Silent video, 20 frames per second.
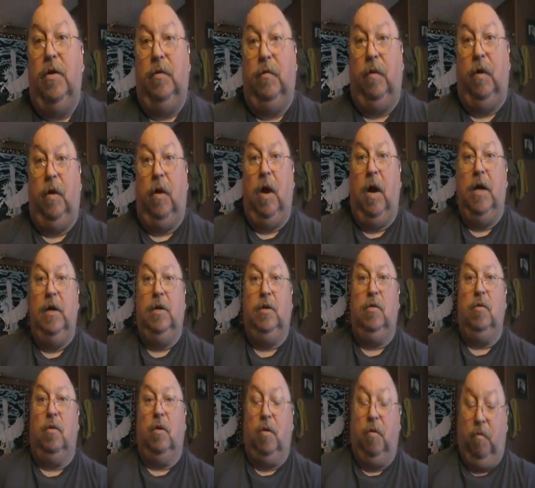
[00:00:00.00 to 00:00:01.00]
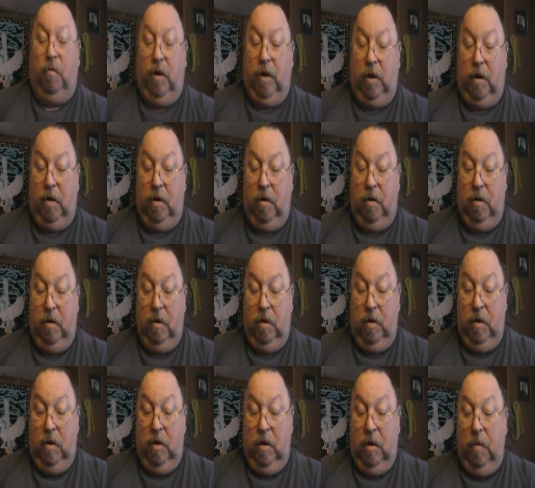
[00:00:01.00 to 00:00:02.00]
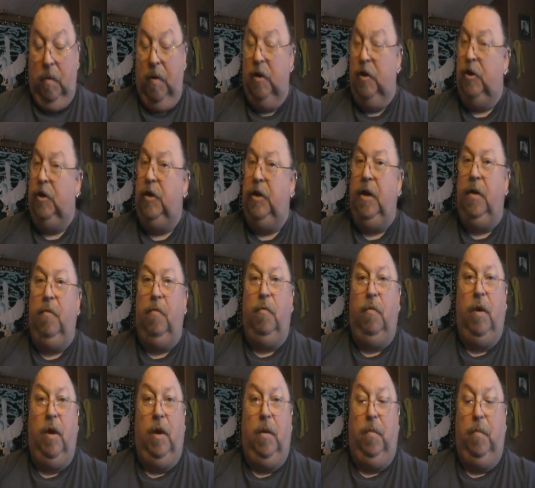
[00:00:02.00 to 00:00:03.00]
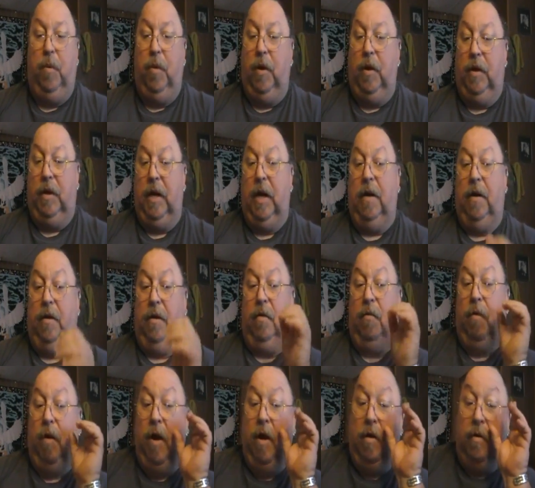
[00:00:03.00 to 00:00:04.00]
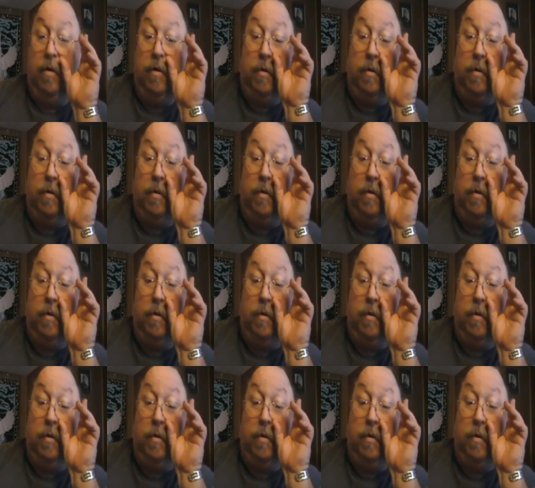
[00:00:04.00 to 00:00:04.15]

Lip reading: of her high school career. I mean, she really put it down to the ground.